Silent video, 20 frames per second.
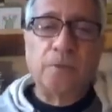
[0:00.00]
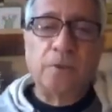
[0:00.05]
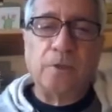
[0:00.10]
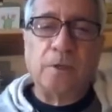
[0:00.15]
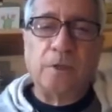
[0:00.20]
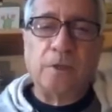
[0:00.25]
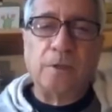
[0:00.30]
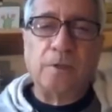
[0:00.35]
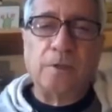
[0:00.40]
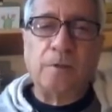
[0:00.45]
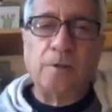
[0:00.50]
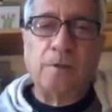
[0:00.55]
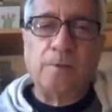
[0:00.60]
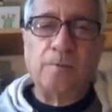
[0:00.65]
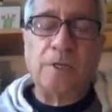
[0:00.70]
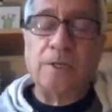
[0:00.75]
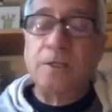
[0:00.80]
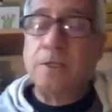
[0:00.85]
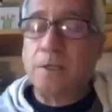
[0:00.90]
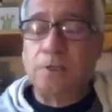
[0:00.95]
uh,
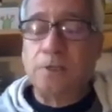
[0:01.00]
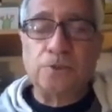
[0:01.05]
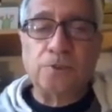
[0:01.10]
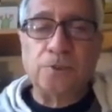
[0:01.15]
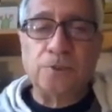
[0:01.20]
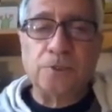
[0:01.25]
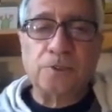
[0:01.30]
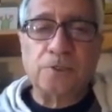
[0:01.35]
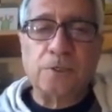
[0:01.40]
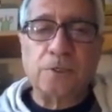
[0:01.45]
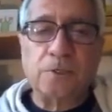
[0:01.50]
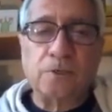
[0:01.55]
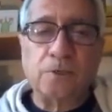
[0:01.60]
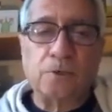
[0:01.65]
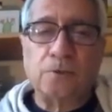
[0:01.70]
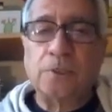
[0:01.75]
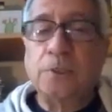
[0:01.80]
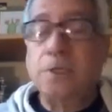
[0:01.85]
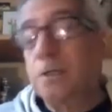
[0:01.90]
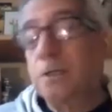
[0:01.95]
many countries had
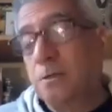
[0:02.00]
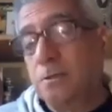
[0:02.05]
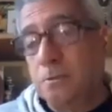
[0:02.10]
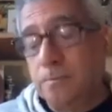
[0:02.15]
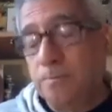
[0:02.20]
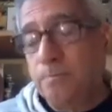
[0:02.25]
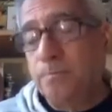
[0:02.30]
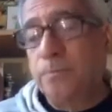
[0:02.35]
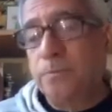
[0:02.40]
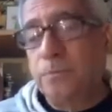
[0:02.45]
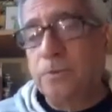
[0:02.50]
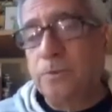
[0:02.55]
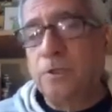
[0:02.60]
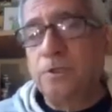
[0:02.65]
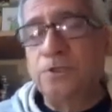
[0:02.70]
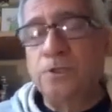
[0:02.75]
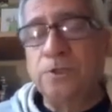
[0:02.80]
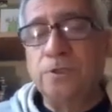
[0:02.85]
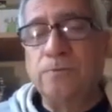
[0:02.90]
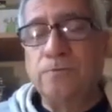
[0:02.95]
not yet
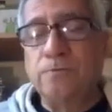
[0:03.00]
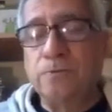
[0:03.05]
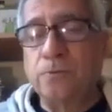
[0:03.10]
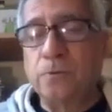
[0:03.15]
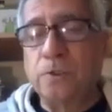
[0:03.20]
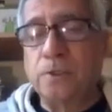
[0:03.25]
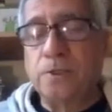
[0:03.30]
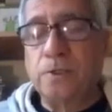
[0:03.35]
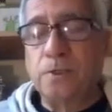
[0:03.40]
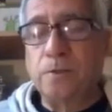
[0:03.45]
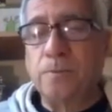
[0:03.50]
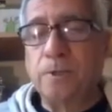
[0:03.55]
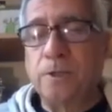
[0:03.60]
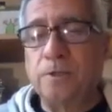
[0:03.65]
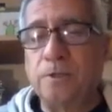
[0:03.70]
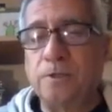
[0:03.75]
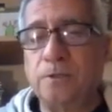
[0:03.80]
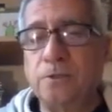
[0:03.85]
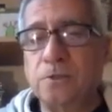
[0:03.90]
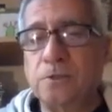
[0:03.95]
achieved full
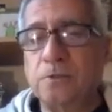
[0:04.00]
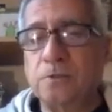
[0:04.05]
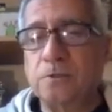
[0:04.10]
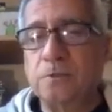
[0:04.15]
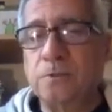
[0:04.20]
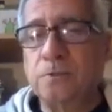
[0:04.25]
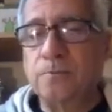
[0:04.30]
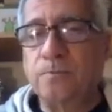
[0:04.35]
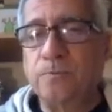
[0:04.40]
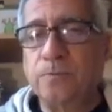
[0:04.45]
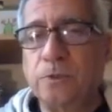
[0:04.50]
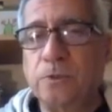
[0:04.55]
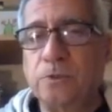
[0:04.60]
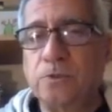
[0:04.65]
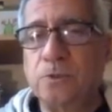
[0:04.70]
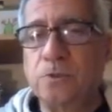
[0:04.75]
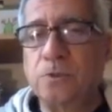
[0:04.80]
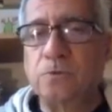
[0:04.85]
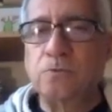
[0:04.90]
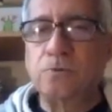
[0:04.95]
independence.
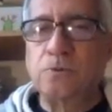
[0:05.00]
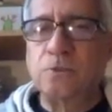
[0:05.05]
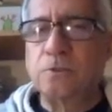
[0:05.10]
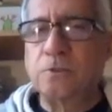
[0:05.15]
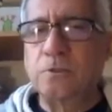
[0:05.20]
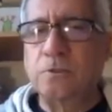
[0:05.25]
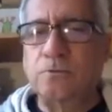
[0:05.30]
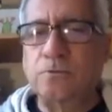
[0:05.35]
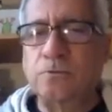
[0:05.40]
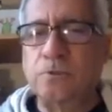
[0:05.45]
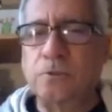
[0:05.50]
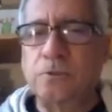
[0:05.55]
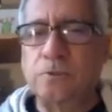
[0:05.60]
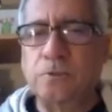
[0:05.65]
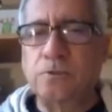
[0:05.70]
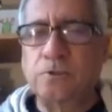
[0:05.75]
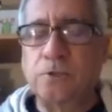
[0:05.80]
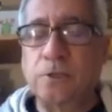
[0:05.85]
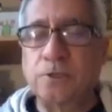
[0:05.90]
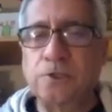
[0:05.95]
So it was, it was a
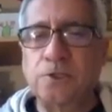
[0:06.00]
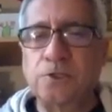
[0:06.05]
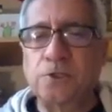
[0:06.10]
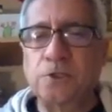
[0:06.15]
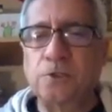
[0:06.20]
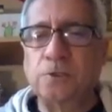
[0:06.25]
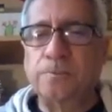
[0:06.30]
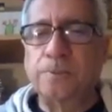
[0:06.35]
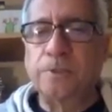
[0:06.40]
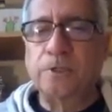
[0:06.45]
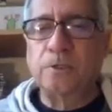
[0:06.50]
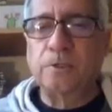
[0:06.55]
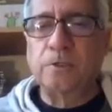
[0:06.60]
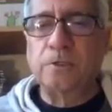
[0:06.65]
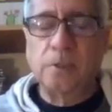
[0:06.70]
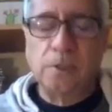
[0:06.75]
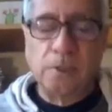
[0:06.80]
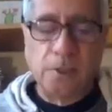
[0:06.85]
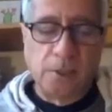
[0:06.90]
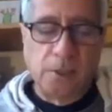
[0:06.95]
transitional period.
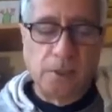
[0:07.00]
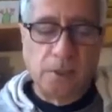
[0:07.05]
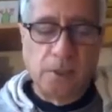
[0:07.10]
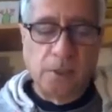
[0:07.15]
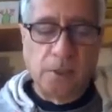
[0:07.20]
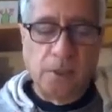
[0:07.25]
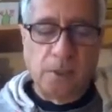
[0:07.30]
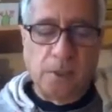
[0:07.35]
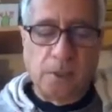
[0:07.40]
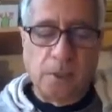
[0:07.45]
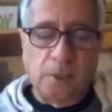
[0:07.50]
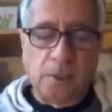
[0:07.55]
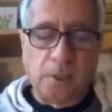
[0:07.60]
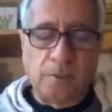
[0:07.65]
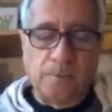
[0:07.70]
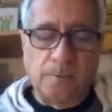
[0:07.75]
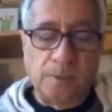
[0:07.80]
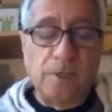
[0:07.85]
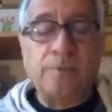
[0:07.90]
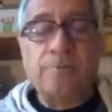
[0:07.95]
Uh,
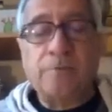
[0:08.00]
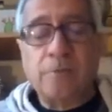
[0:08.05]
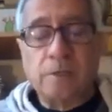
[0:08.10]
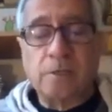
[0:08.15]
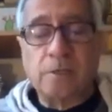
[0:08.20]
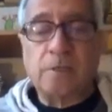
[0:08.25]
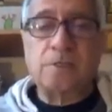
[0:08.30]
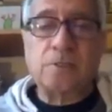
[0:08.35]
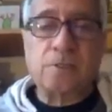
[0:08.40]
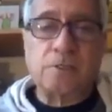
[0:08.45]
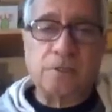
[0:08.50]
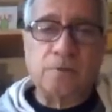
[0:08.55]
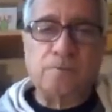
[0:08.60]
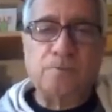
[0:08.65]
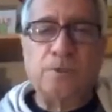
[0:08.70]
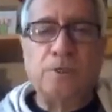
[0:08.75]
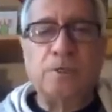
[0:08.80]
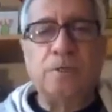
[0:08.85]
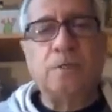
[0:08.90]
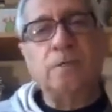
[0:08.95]
but nevertheless, there'd
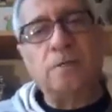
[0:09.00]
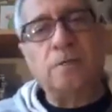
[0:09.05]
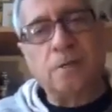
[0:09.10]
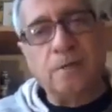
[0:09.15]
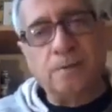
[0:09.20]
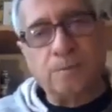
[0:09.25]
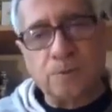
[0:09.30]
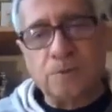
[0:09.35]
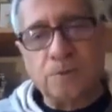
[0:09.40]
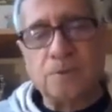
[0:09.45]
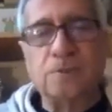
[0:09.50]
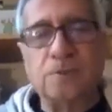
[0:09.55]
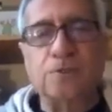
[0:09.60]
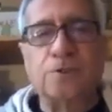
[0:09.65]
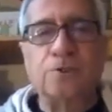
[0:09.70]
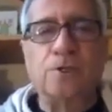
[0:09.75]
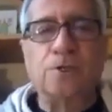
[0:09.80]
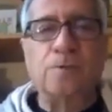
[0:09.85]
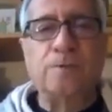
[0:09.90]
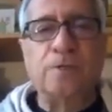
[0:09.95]
be an Indian embassy in
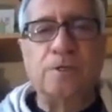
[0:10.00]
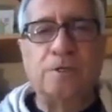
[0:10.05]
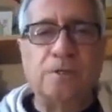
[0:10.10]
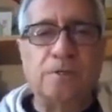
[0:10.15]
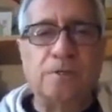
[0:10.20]
Germany,